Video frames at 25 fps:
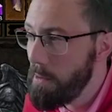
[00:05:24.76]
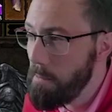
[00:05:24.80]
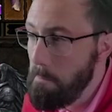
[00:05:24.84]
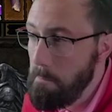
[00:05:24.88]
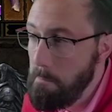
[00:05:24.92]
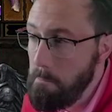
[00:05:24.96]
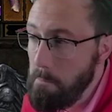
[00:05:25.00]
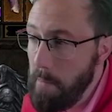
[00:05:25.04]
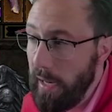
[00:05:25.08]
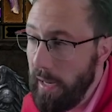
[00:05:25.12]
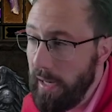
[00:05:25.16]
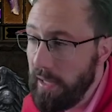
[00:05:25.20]

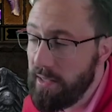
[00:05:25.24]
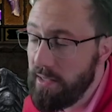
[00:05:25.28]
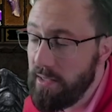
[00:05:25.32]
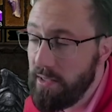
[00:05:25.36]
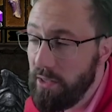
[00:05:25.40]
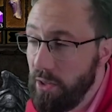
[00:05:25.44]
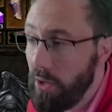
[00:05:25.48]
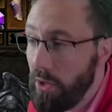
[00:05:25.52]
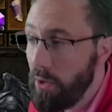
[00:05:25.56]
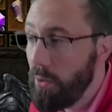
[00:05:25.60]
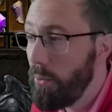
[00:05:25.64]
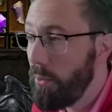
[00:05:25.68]
It's an
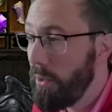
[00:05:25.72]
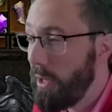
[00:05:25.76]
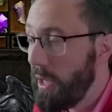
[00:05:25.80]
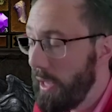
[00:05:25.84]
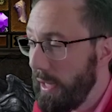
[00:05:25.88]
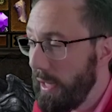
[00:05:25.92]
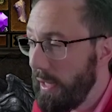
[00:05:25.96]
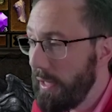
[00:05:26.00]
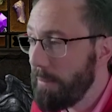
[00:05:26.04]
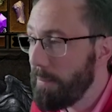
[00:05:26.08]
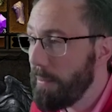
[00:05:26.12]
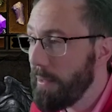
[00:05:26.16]

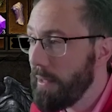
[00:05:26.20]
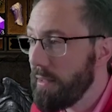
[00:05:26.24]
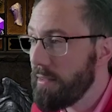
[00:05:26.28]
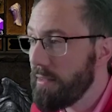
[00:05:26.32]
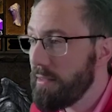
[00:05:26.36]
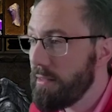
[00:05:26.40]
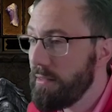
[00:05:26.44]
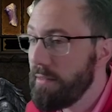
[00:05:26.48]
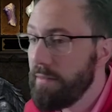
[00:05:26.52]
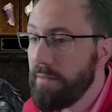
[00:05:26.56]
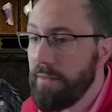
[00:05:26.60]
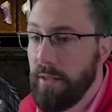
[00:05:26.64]
okay
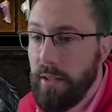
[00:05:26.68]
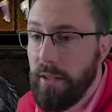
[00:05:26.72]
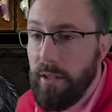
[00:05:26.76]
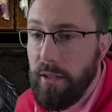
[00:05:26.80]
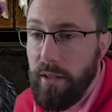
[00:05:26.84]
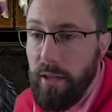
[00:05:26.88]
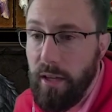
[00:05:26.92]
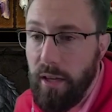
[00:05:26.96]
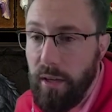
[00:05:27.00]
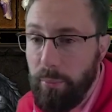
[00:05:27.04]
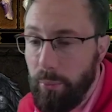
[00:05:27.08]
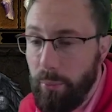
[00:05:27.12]
passive,
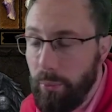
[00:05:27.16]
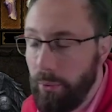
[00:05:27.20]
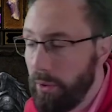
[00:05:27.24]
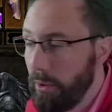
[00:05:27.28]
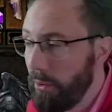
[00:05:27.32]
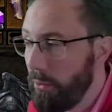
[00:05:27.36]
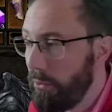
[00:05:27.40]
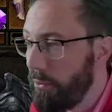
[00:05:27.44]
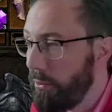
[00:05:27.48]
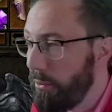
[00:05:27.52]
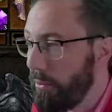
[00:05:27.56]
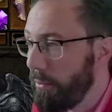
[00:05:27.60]
and we'll go
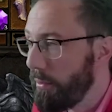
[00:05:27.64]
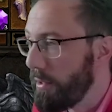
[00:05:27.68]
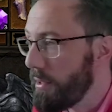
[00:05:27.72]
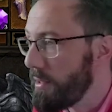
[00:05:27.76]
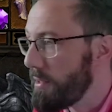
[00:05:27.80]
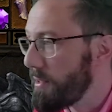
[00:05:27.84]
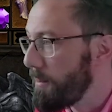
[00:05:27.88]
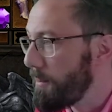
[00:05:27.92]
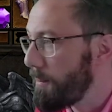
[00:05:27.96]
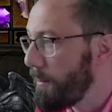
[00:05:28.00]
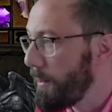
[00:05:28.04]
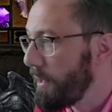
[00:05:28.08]
through the rest
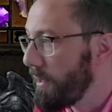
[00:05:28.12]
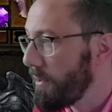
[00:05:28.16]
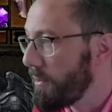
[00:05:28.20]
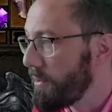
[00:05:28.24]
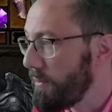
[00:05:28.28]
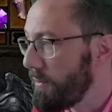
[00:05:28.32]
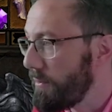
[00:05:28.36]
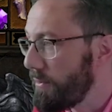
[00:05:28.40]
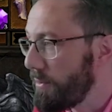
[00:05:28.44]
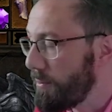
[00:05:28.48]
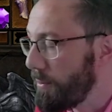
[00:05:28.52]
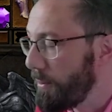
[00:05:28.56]
of the
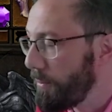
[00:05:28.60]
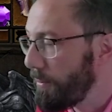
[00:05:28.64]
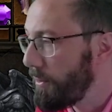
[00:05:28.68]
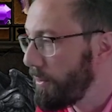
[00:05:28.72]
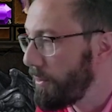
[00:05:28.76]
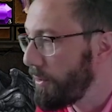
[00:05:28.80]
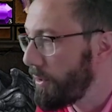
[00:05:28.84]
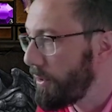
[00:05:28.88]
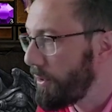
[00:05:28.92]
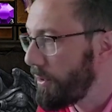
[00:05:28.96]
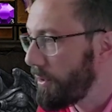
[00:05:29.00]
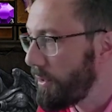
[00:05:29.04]
passives when we
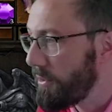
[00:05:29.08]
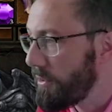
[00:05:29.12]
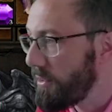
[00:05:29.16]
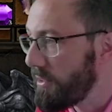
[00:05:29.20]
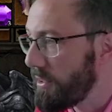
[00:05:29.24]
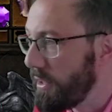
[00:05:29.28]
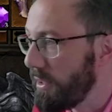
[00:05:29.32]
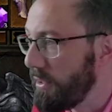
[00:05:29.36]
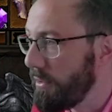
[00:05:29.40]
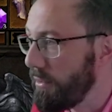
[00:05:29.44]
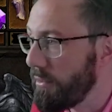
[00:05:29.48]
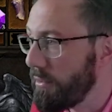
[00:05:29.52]
look at the
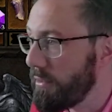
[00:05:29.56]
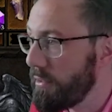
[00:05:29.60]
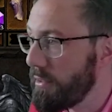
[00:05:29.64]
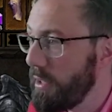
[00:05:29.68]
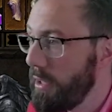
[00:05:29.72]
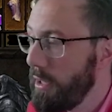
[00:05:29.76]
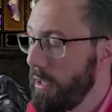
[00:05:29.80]
skills.